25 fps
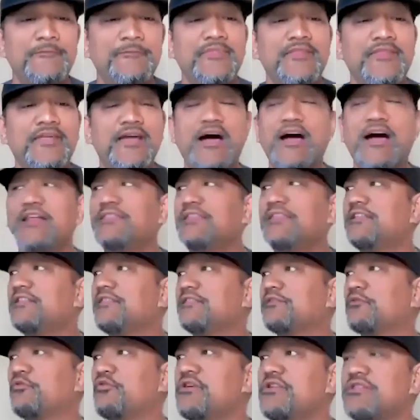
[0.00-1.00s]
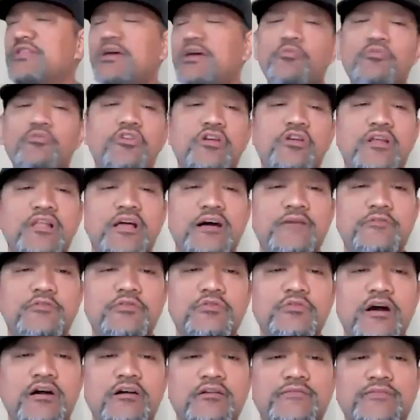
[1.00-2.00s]
yeah, I think throwing that word love
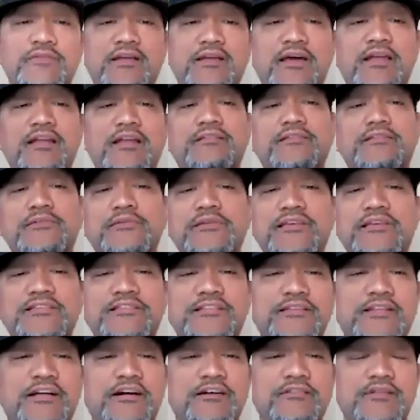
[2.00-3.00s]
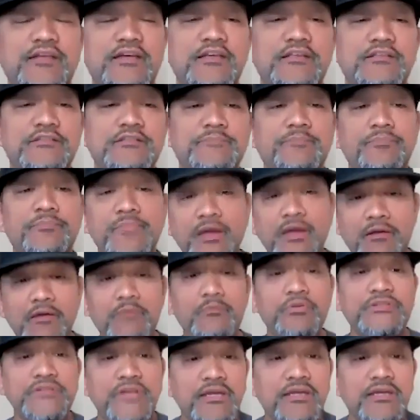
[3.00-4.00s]
around kind of too easy nowadays,
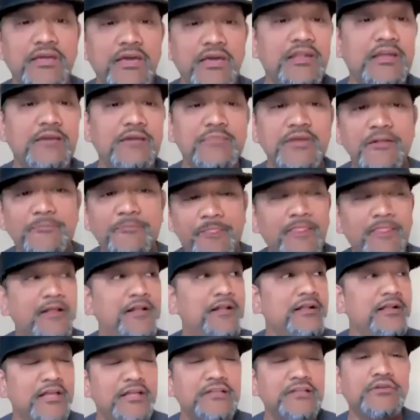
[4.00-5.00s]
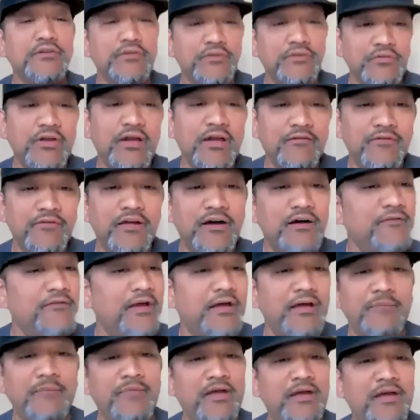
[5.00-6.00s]
which I get. I mean, it's good to have love.
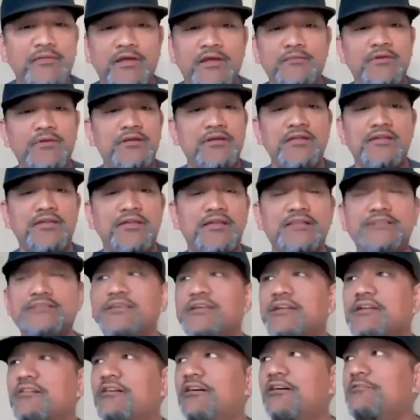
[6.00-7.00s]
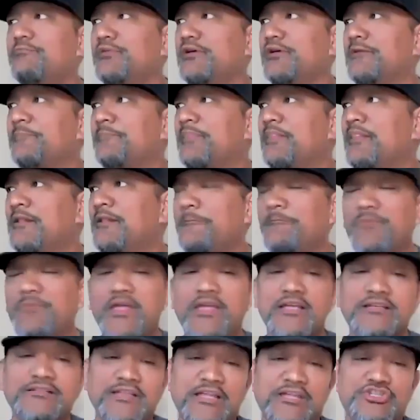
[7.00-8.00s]
I'm not against it at all, but
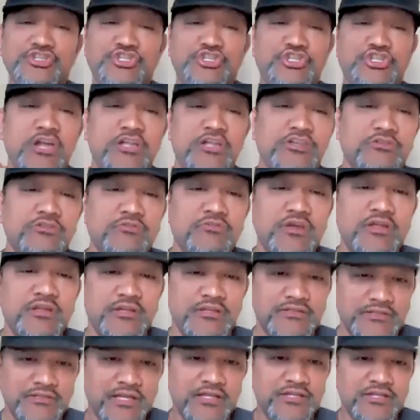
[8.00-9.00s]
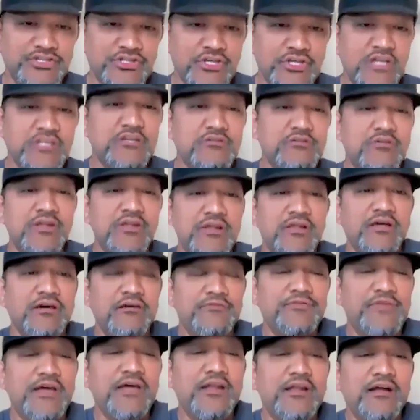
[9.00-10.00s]
like, it's that genuine
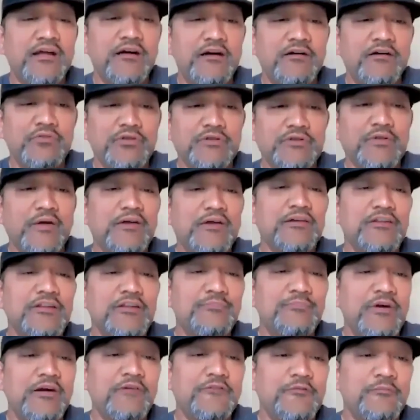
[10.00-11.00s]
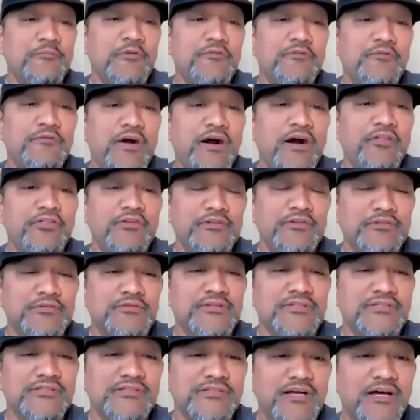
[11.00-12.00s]
love that we're talking about, from a father
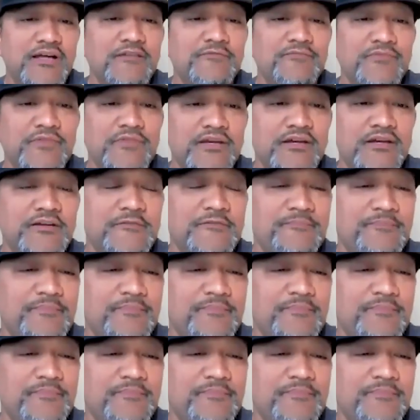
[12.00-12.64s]
to a son. Yeah.